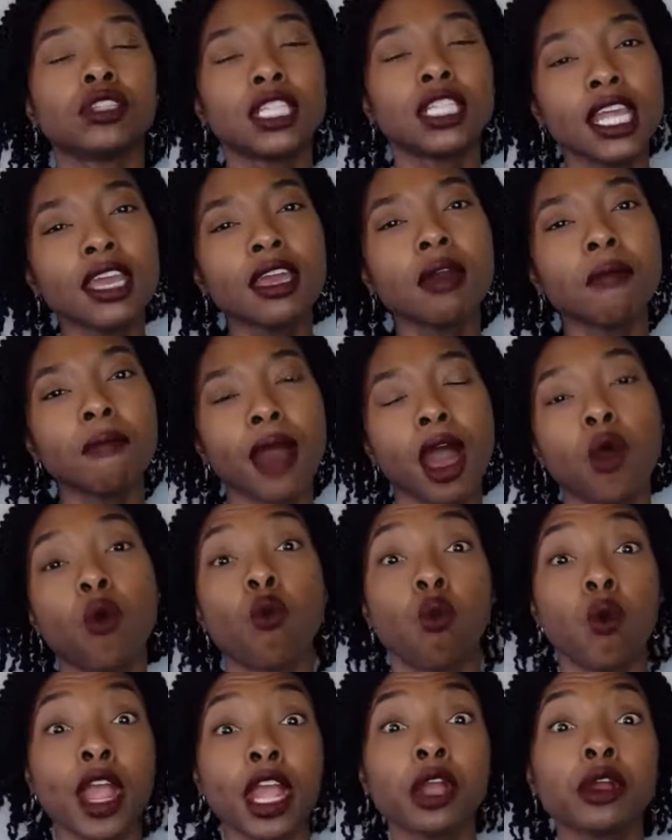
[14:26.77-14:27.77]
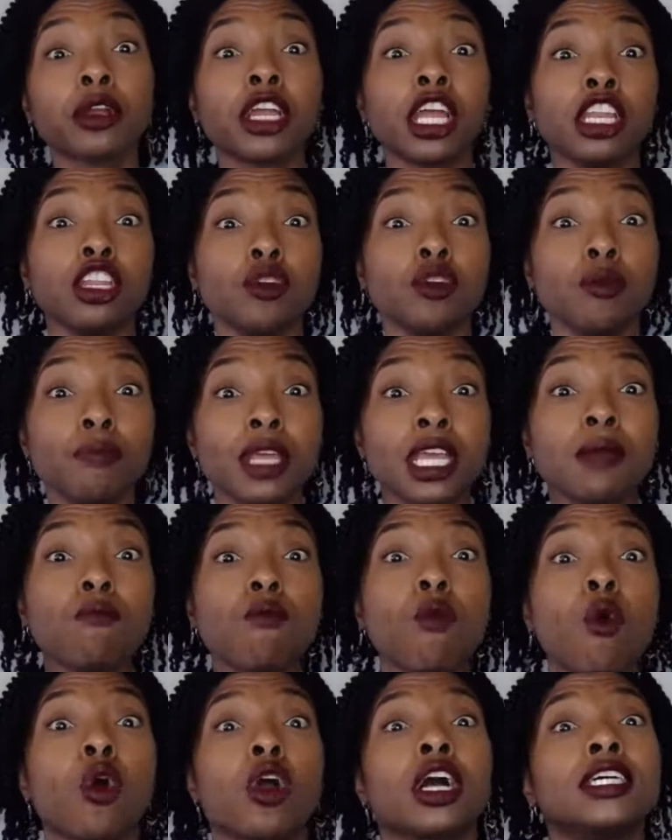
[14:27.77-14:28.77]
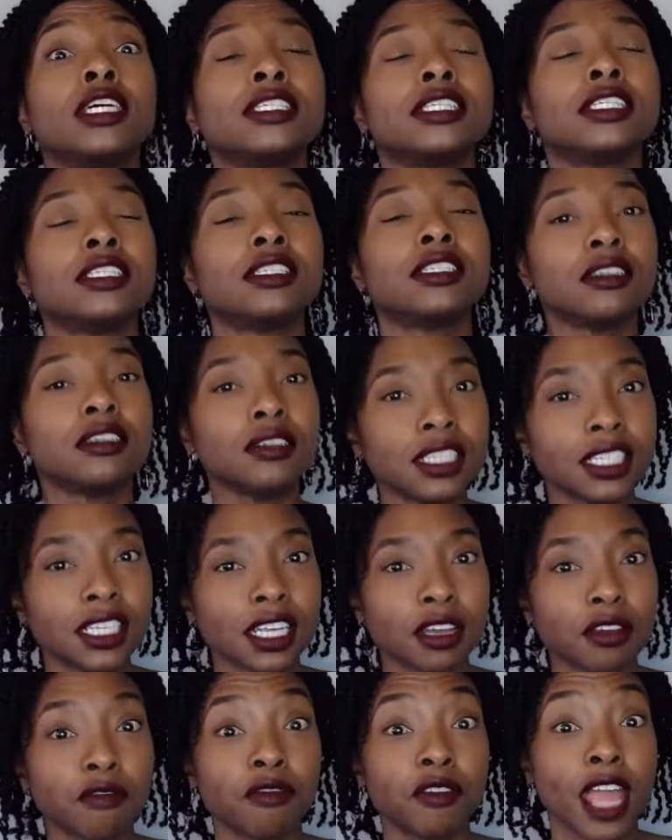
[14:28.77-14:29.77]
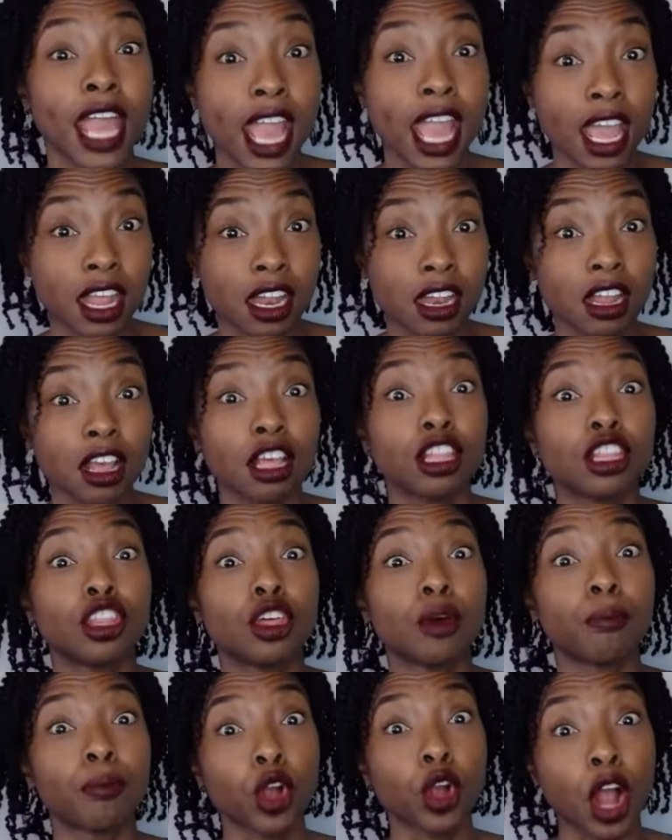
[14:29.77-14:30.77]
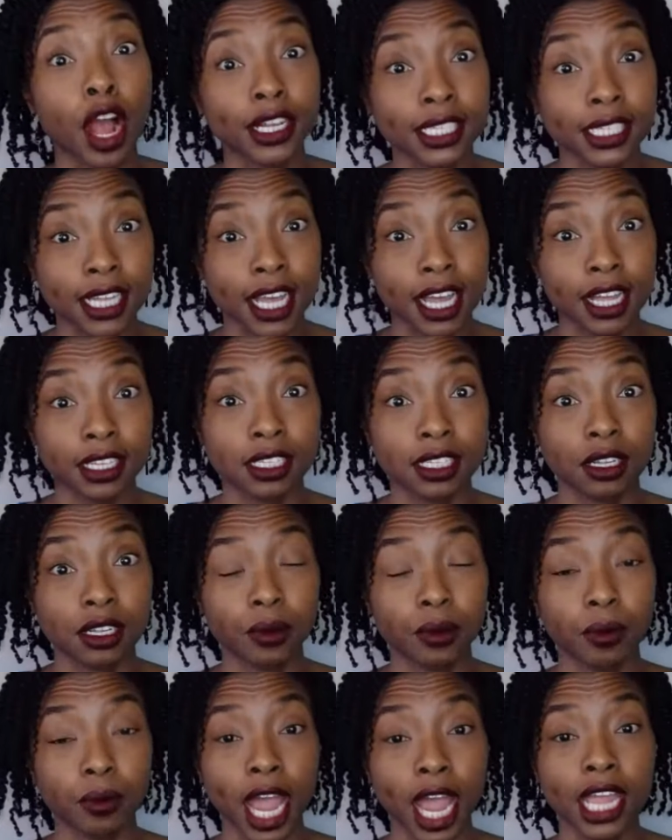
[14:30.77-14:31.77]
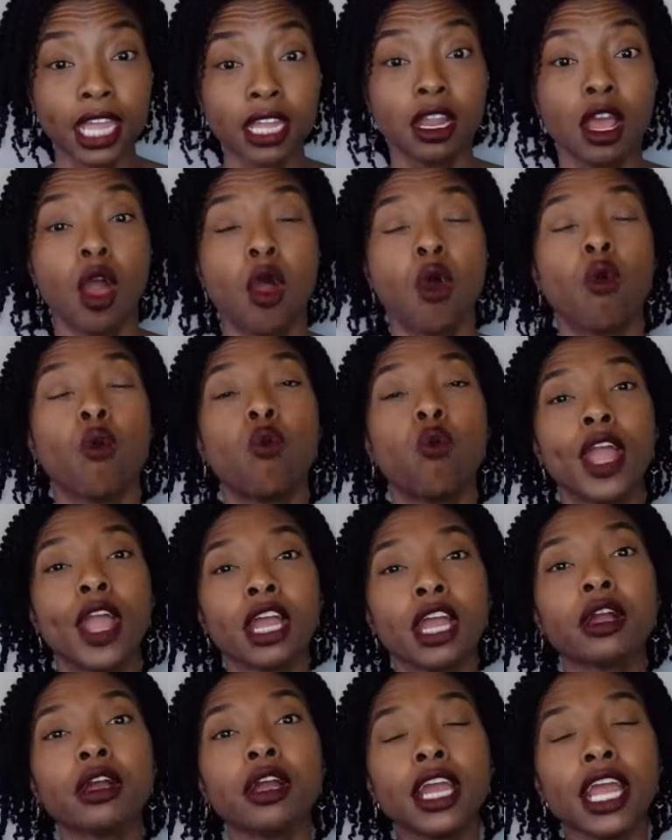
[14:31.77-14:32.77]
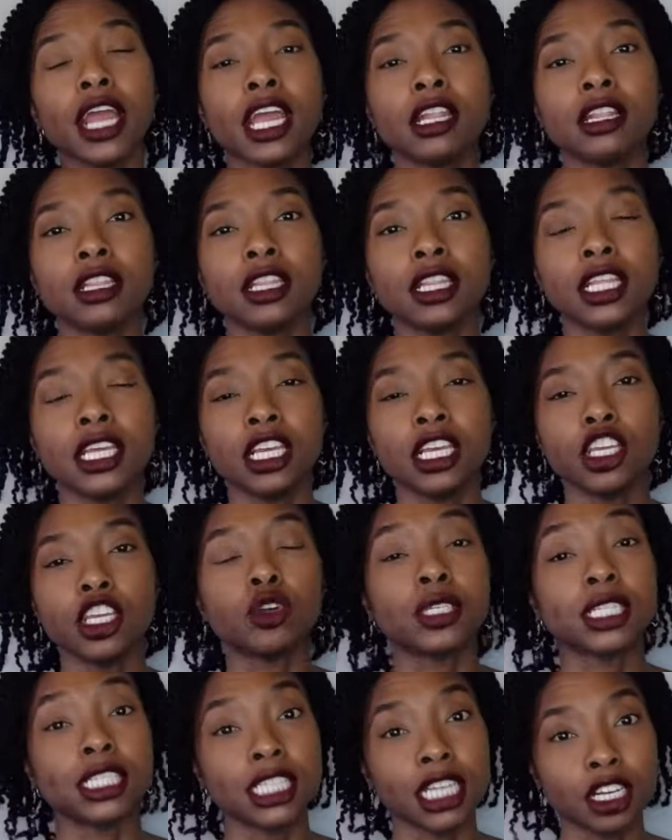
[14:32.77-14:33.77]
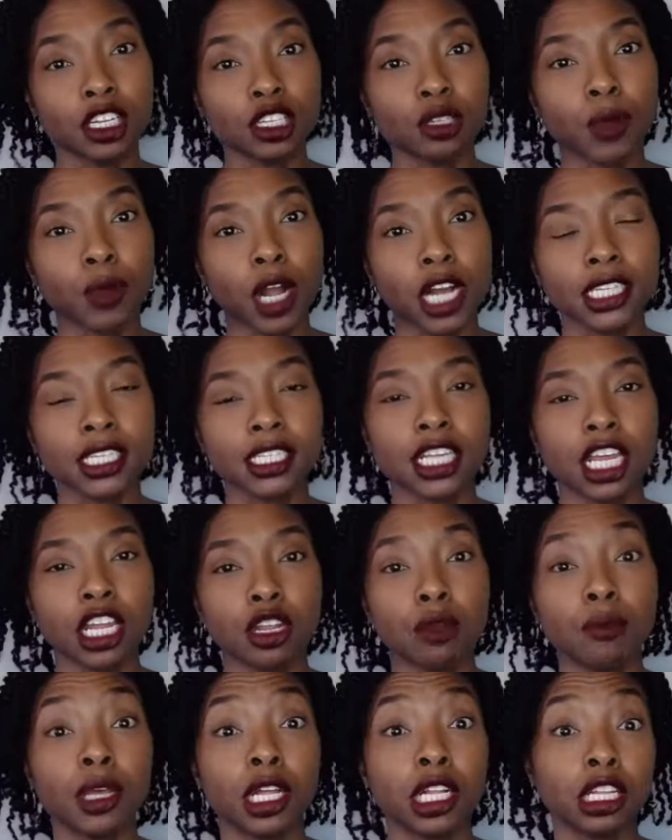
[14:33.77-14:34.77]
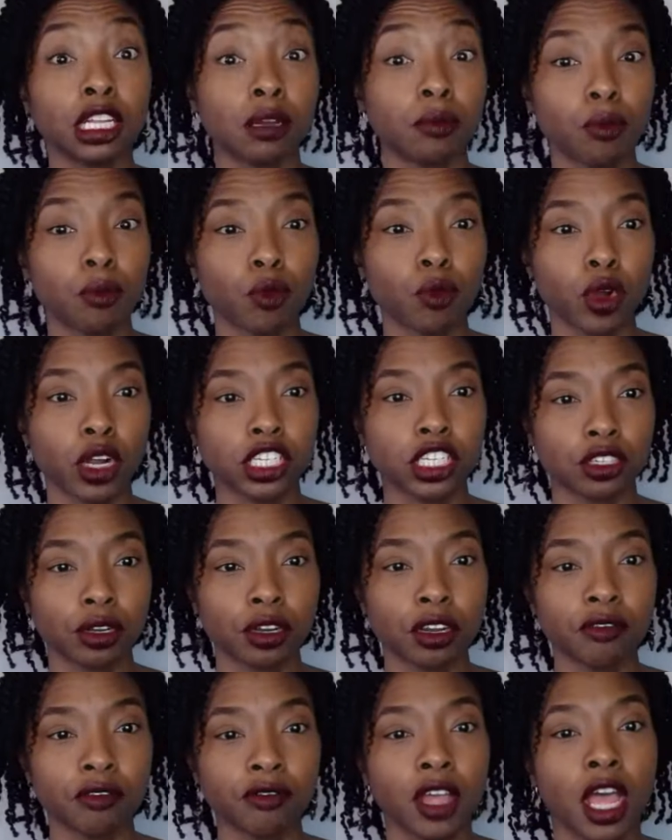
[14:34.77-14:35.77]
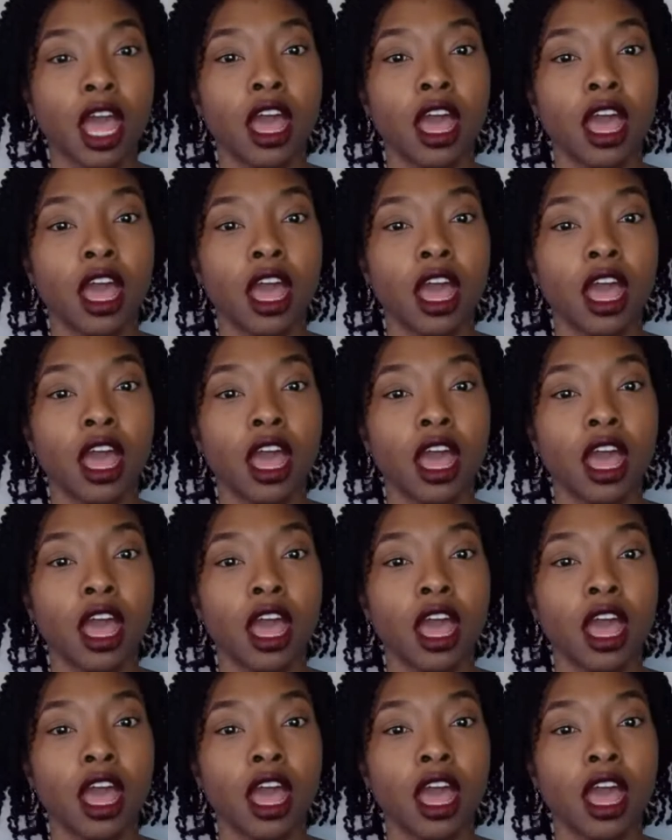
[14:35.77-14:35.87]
think about where can you be more assertive in the process, right? Where in your sales process can you be a little bit more assertive?